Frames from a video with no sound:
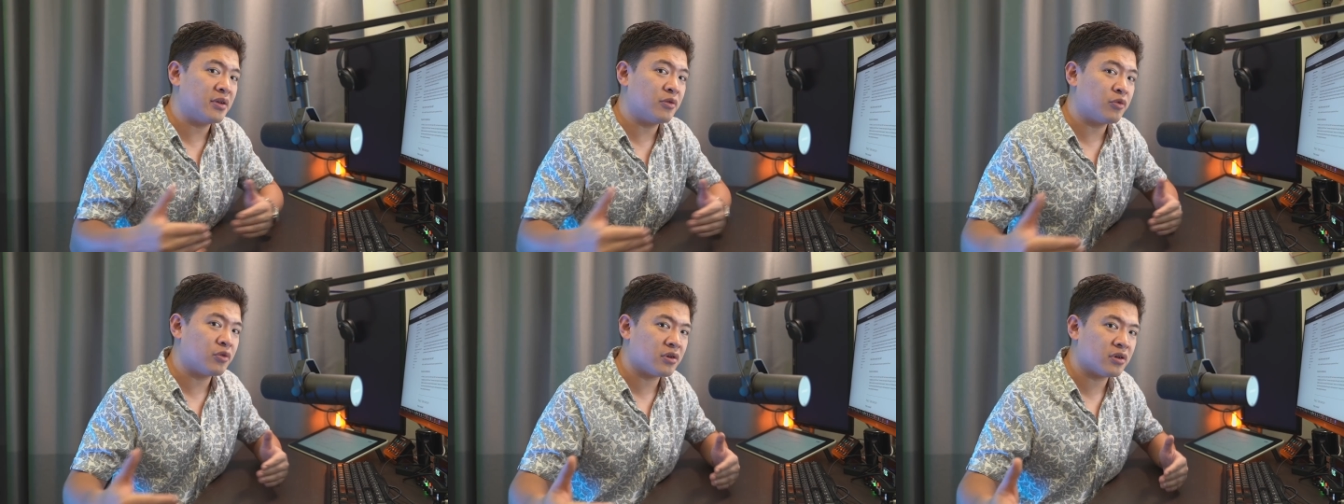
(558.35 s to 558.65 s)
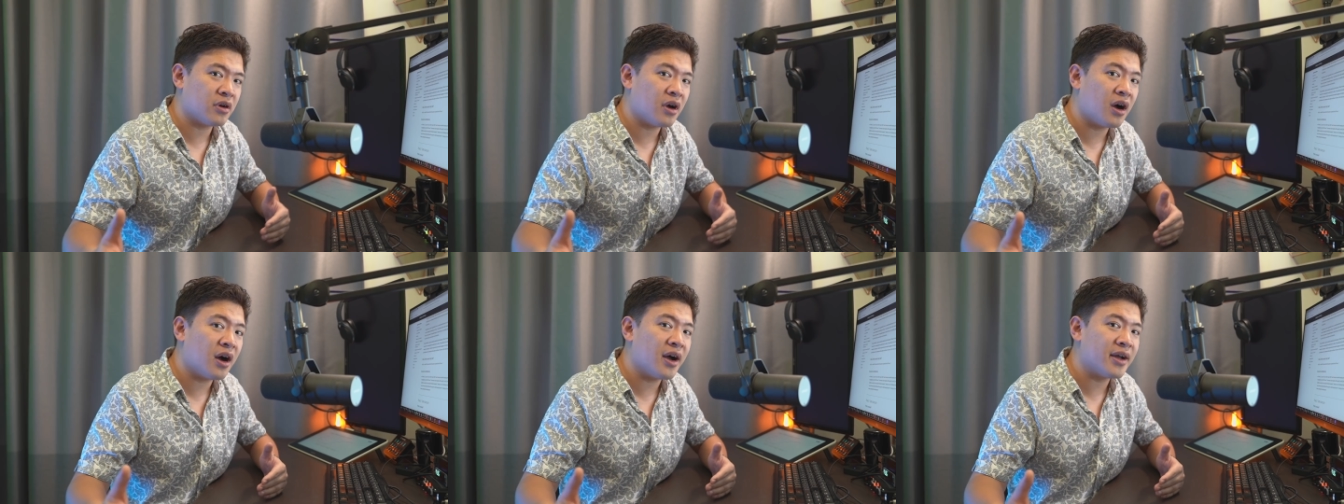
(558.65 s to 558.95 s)

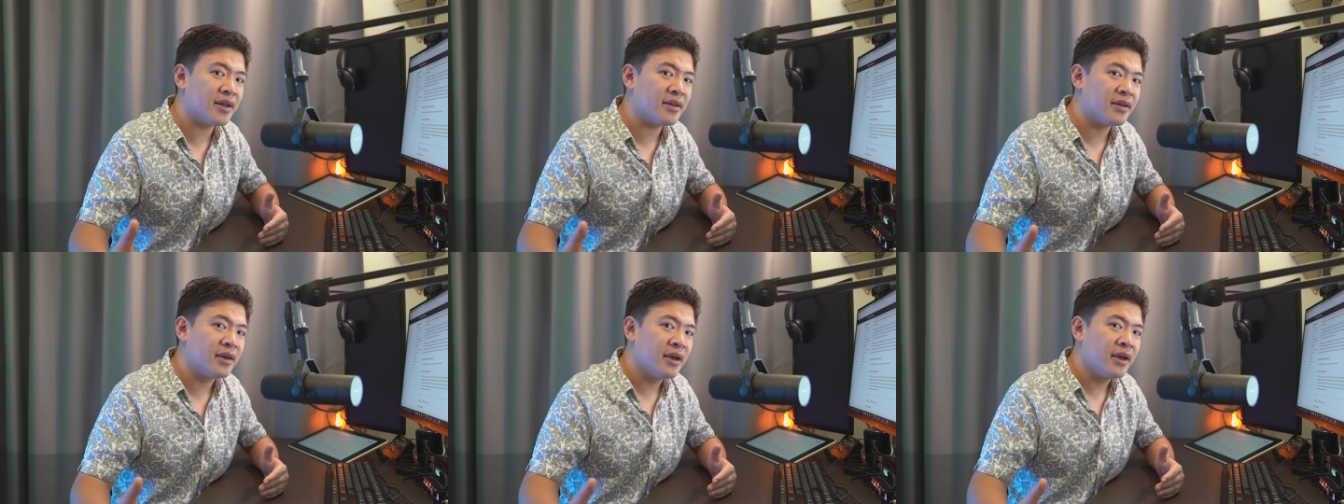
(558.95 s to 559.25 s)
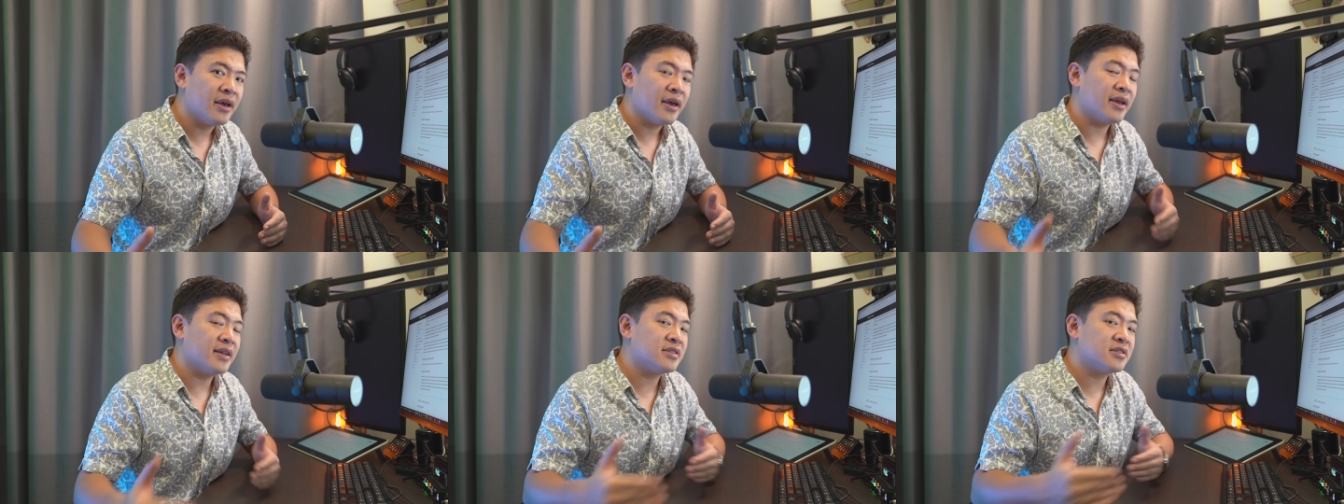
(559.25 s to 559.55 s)
being, we're
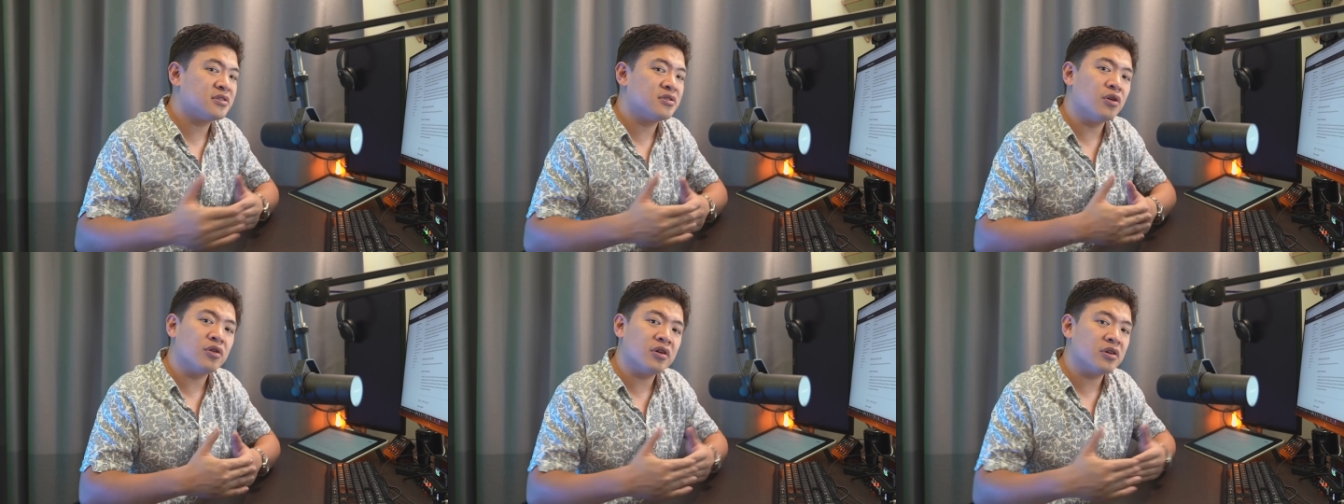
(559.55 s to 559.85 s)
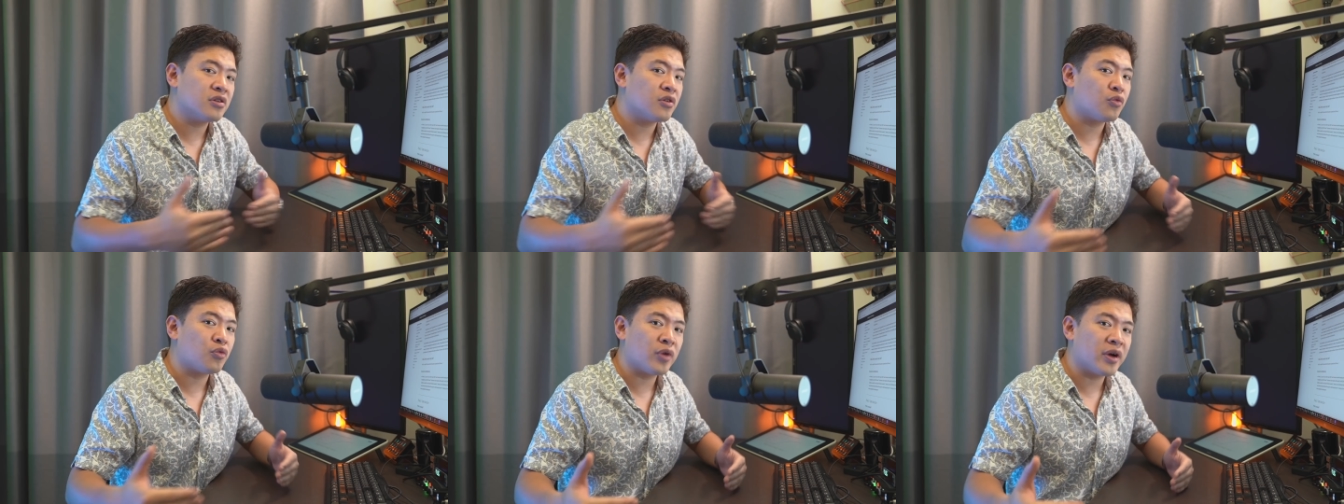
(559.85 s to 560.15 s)
on, it's
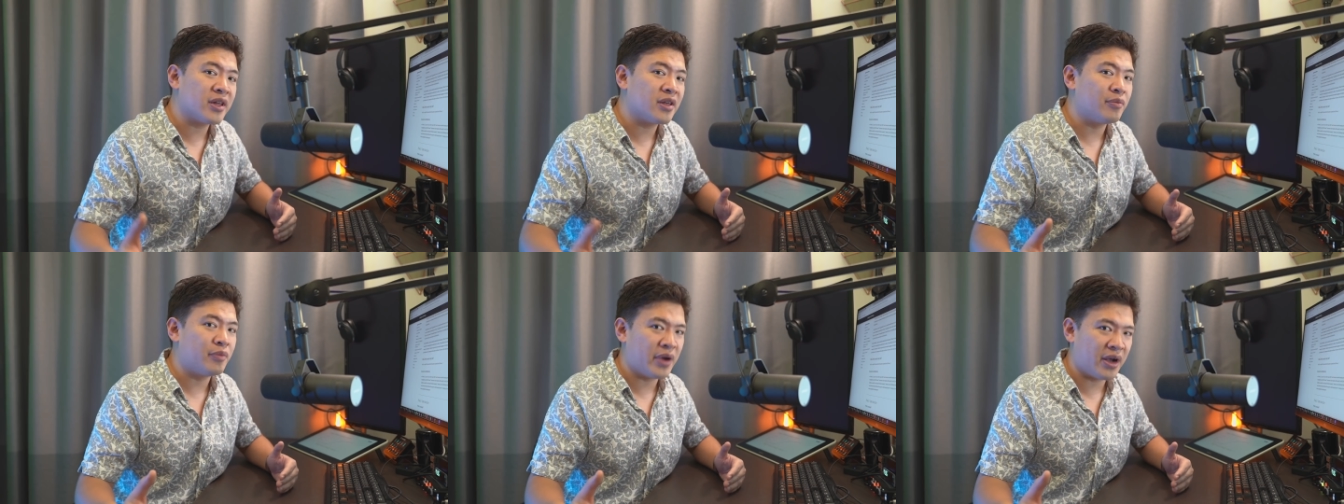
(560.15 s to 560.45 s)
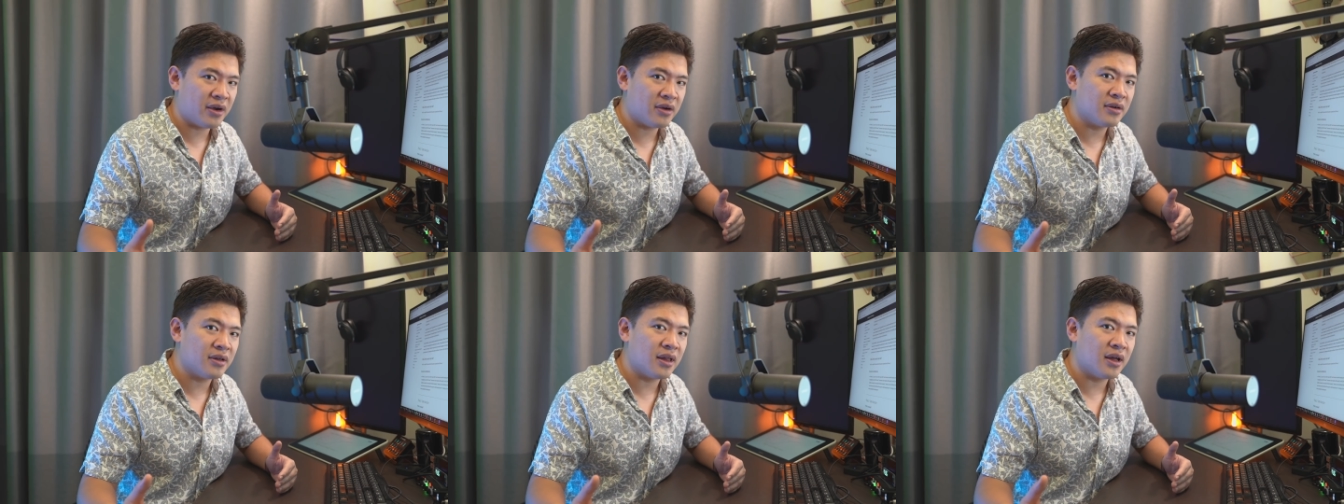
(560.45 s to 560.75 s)
still going to run
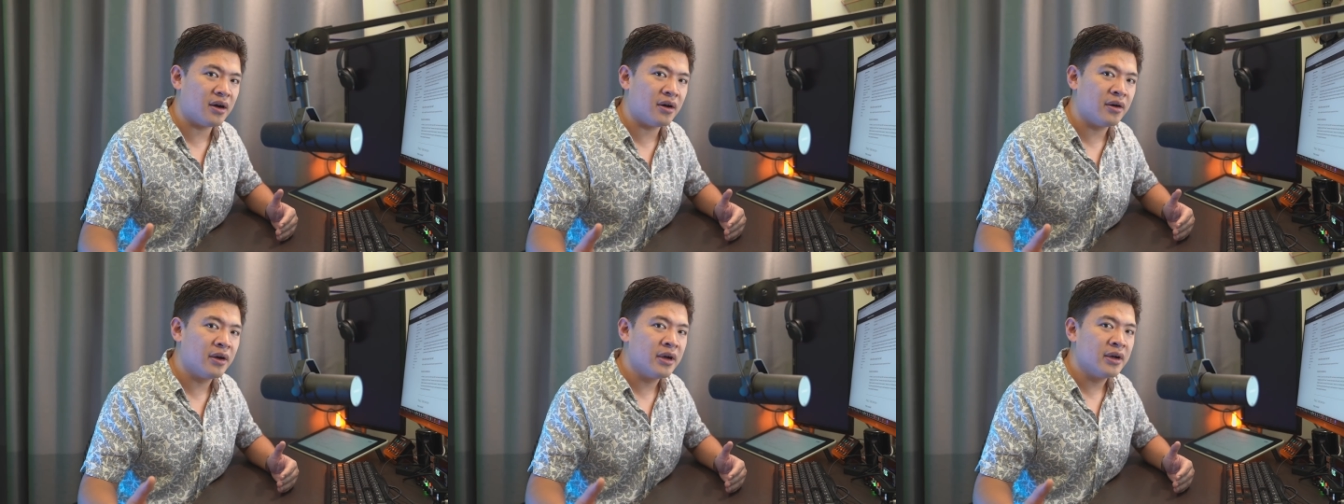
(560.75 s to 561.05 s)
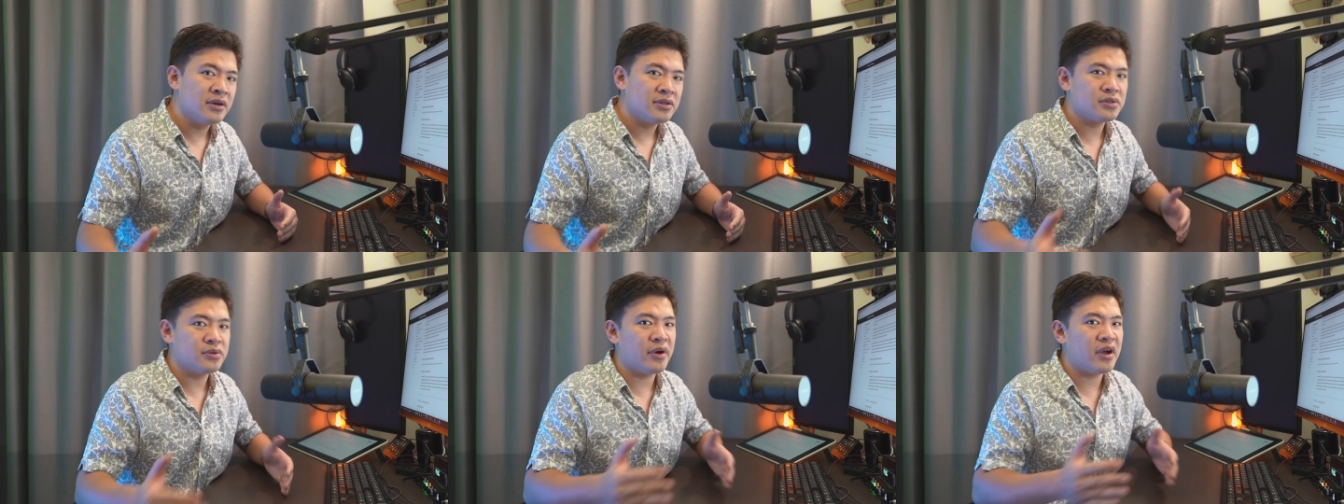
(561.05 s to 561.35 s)
in
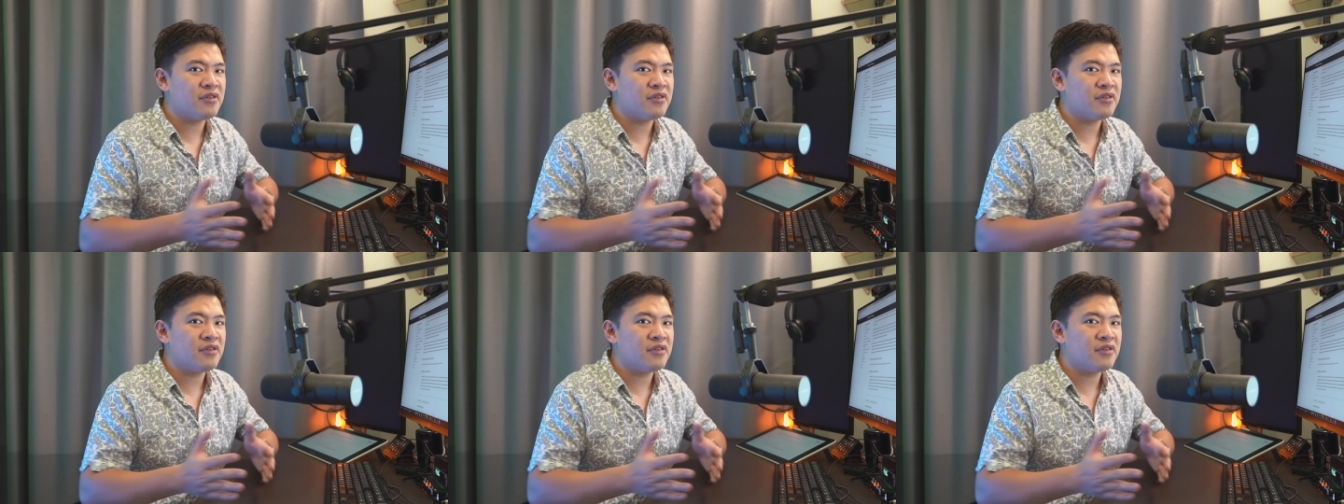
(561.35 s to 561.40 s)
parallel.